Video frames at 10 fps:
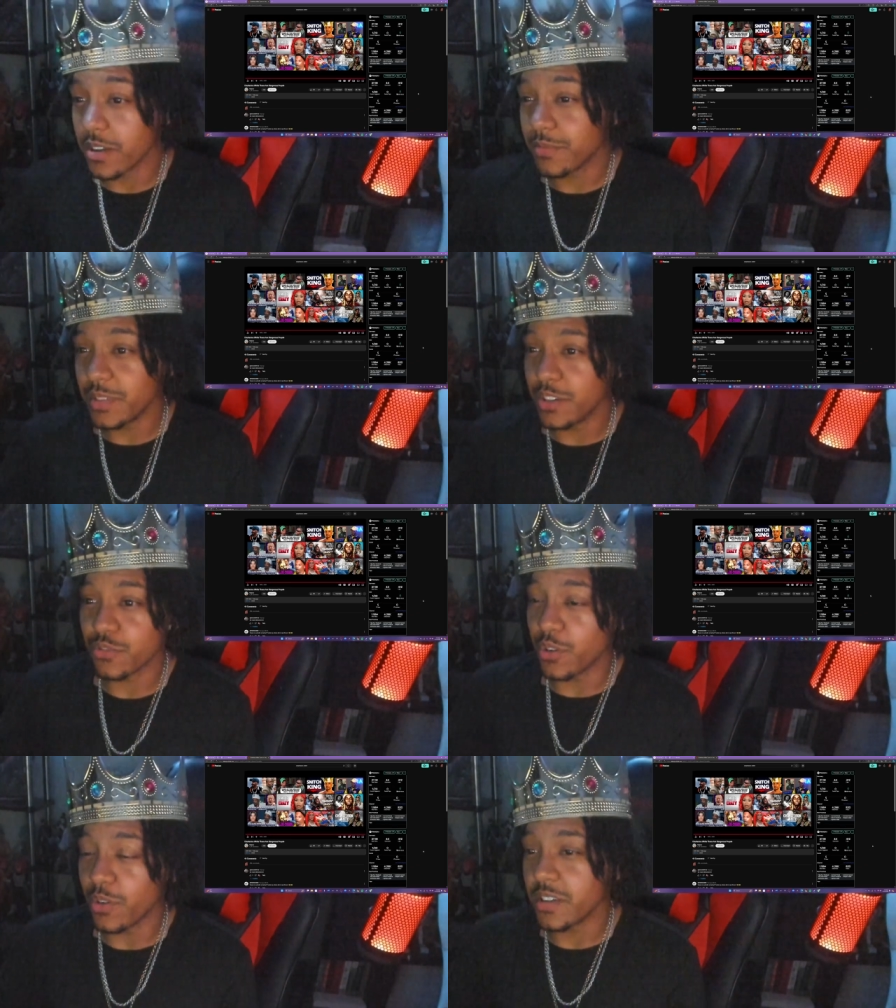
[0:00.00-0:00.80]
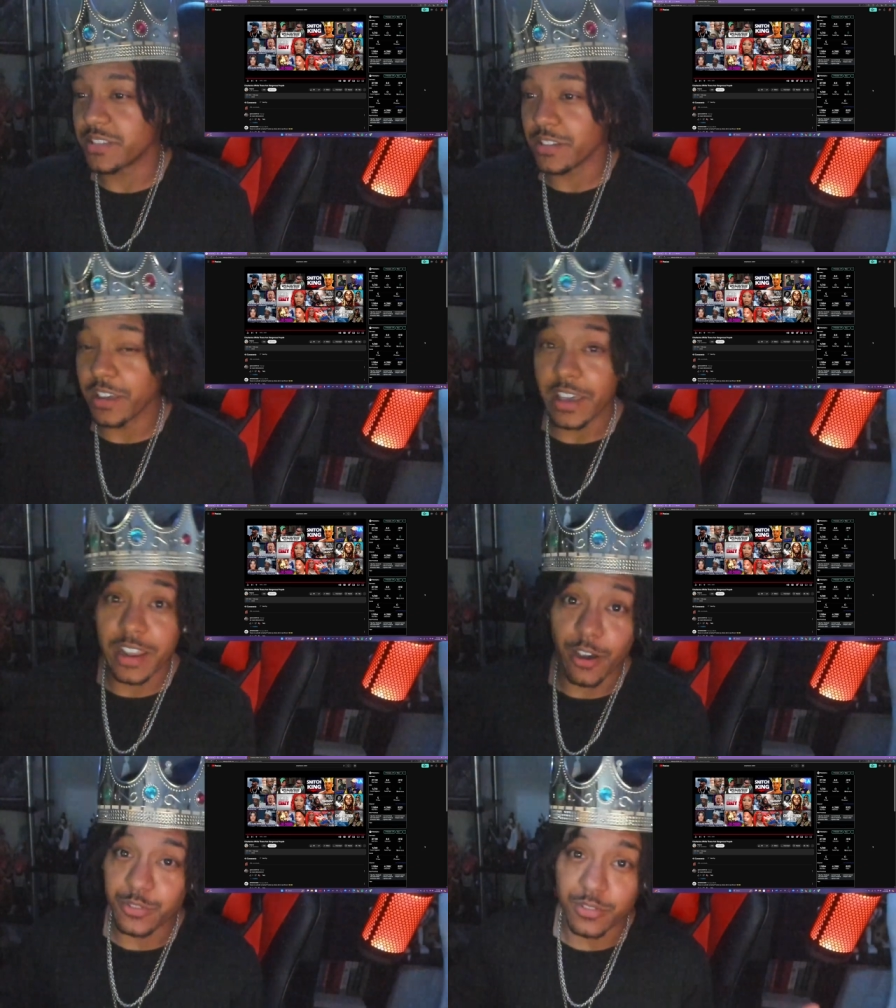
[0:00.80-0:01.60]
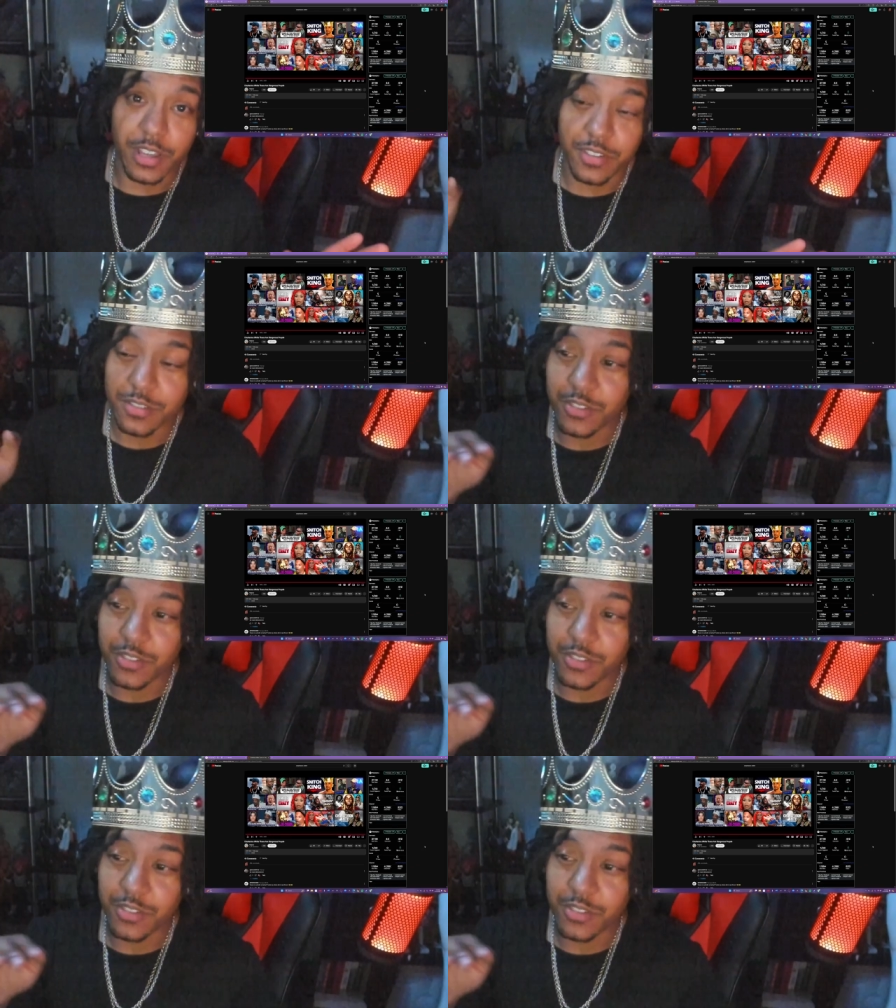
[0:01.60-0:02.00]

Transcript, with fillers: And there's no edit outs or nothing.